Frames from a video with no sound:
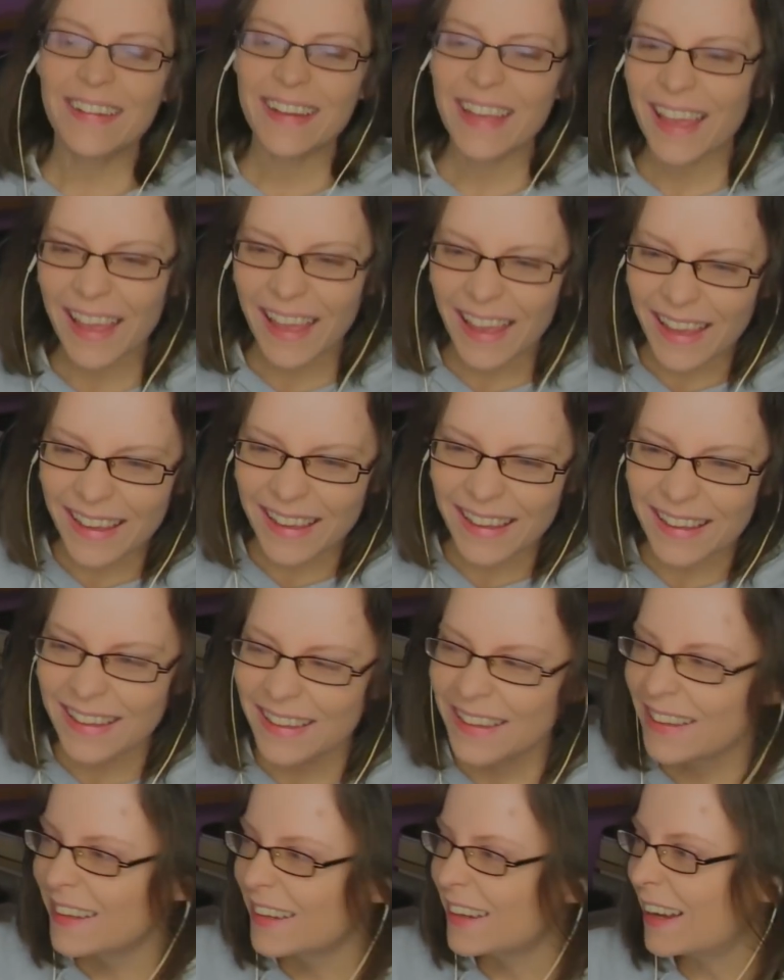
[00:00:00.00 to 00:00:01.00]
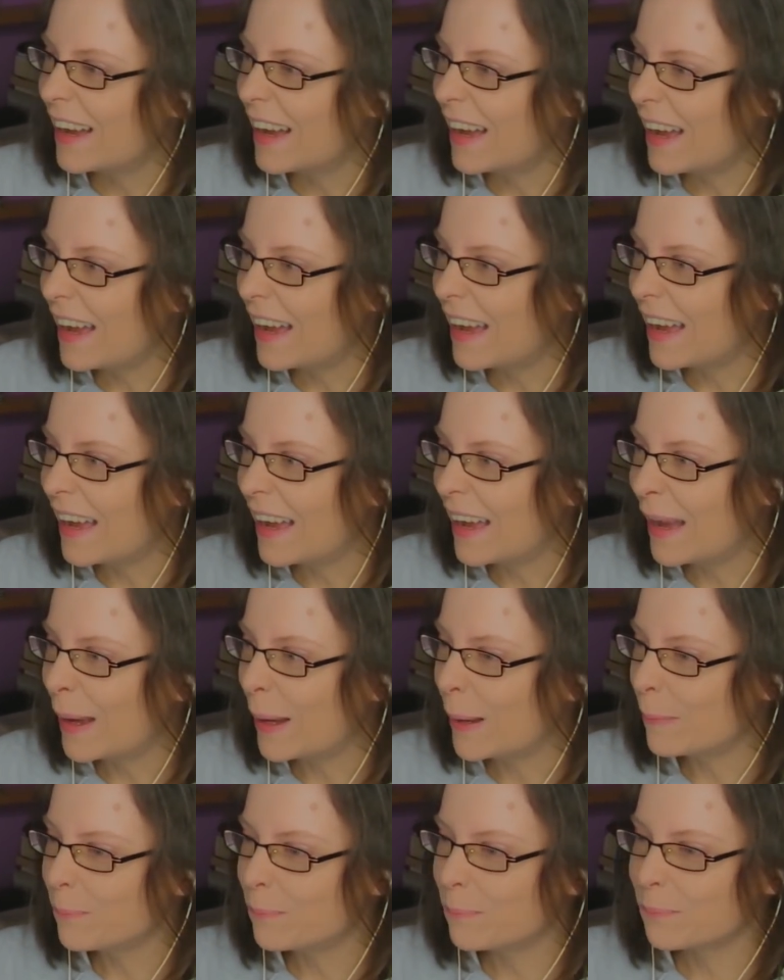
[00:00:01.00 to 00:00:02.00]
okay.
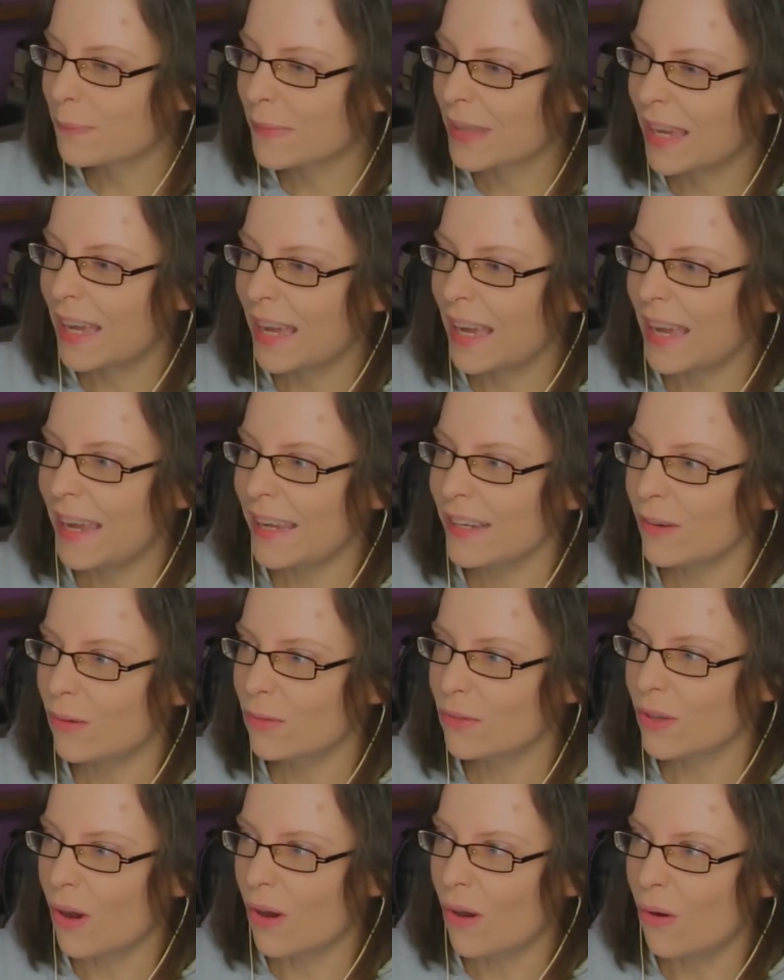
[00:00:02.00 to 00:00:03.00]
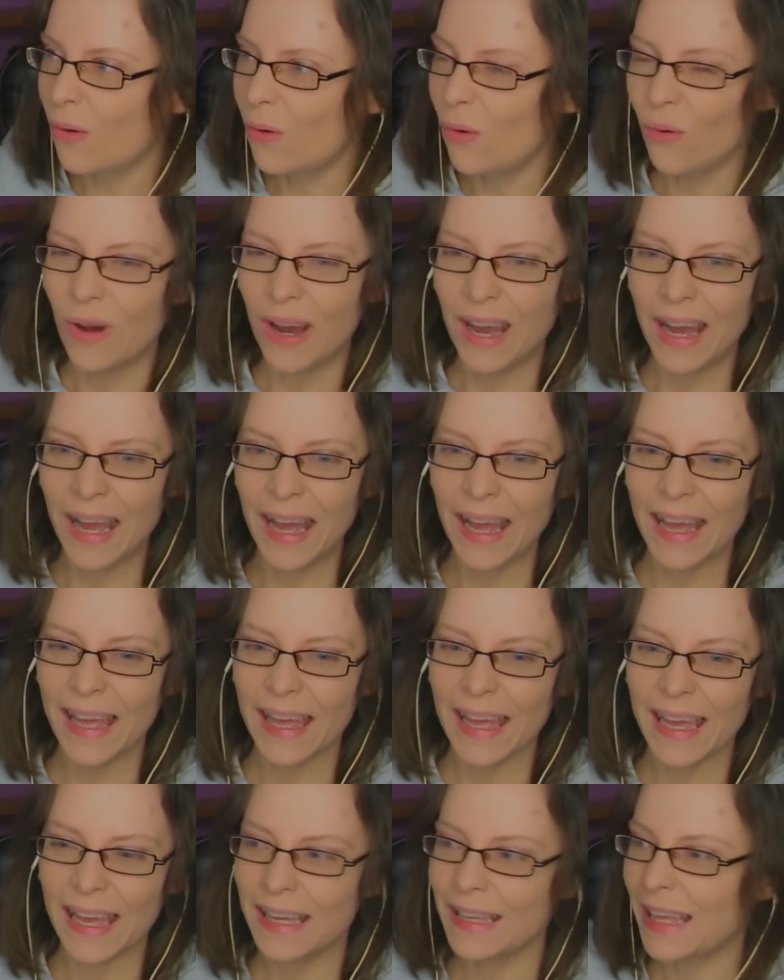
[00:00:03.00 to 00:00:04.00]
Um, I don't know.
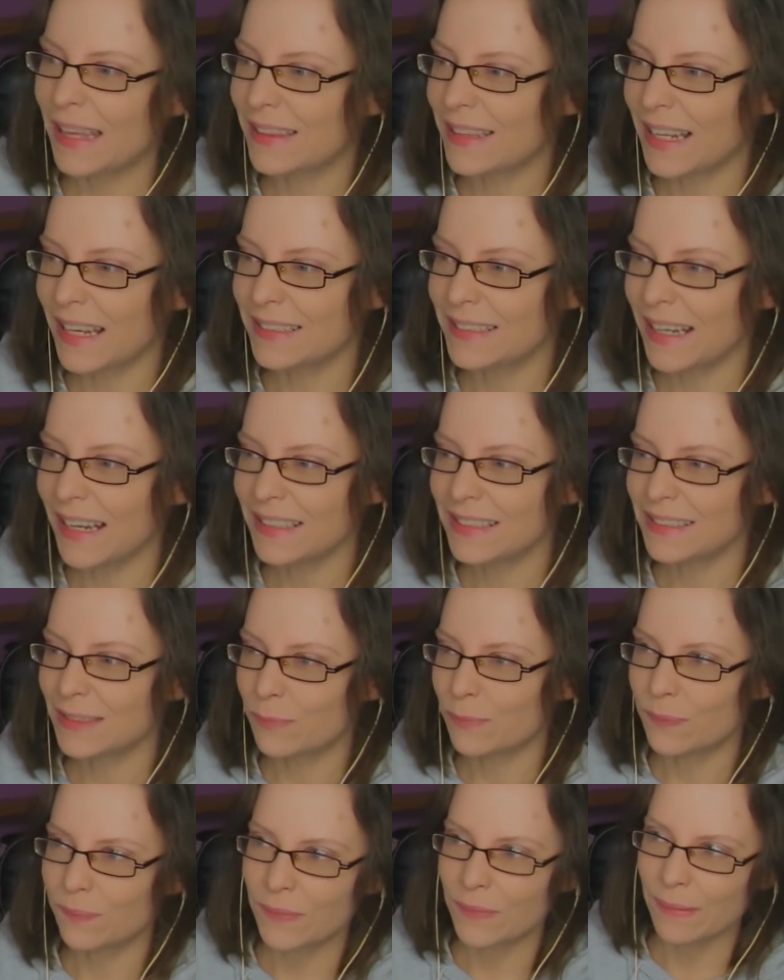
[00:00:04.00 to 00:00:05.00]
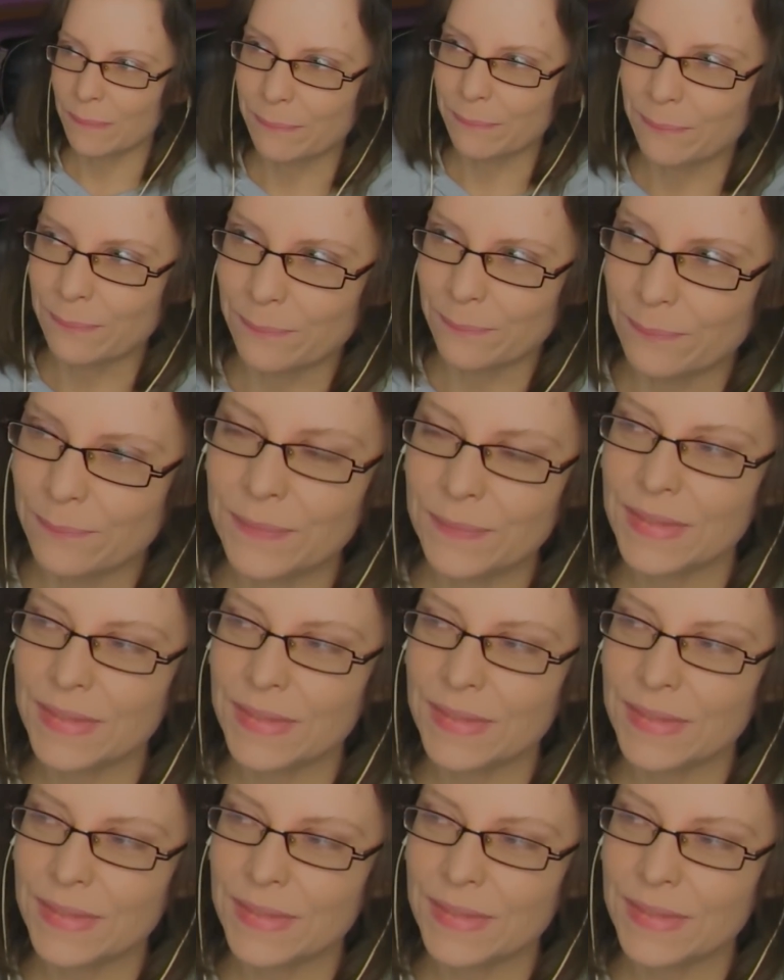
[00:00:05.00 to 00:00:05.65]
Ah, that's, um,